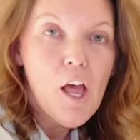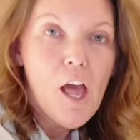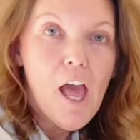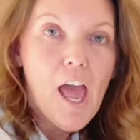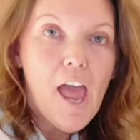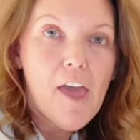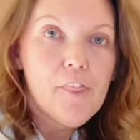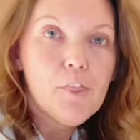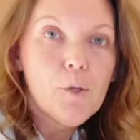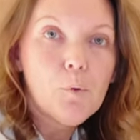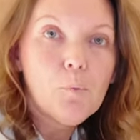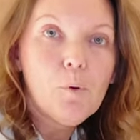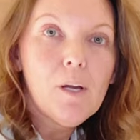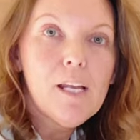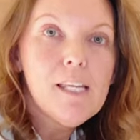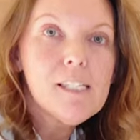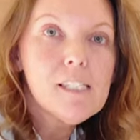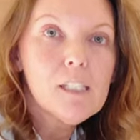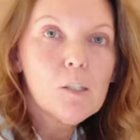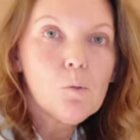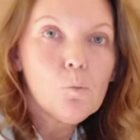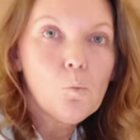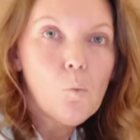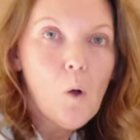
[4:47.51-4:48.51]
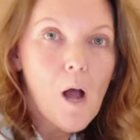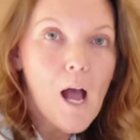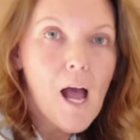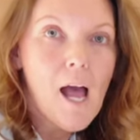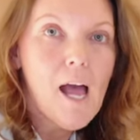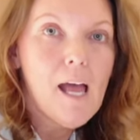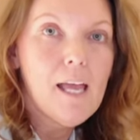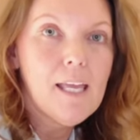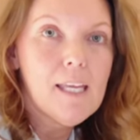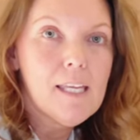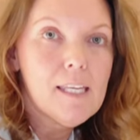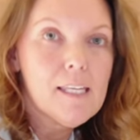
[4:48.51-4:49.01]
And the reason
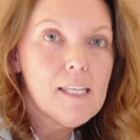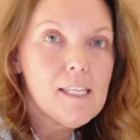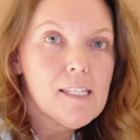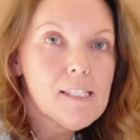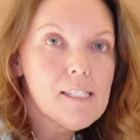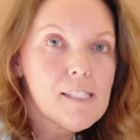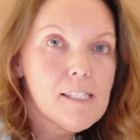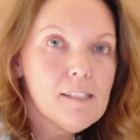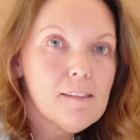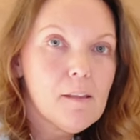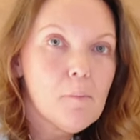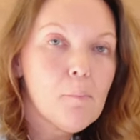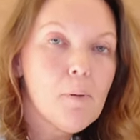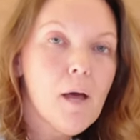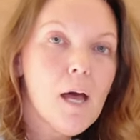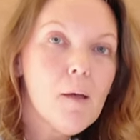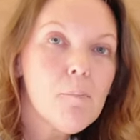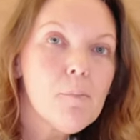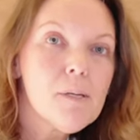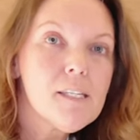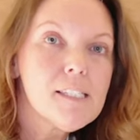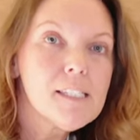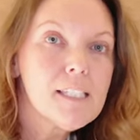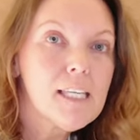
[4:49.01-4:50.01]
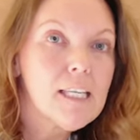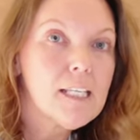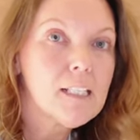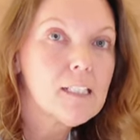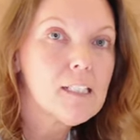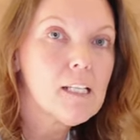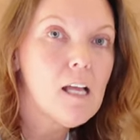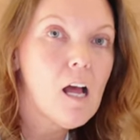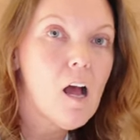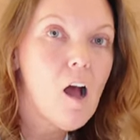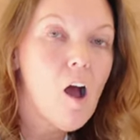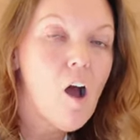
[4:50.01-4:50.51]
why is the puppies
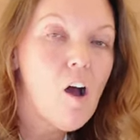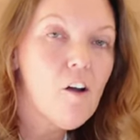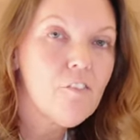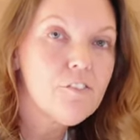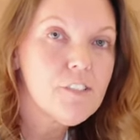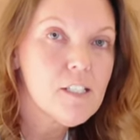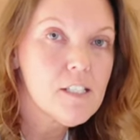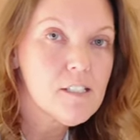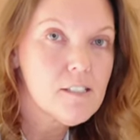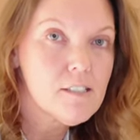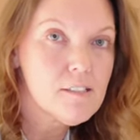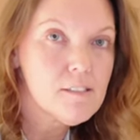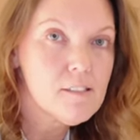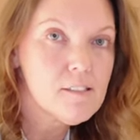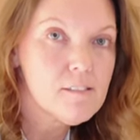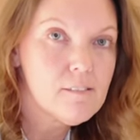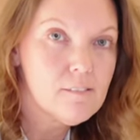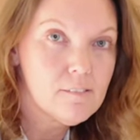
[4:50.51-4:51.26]
can often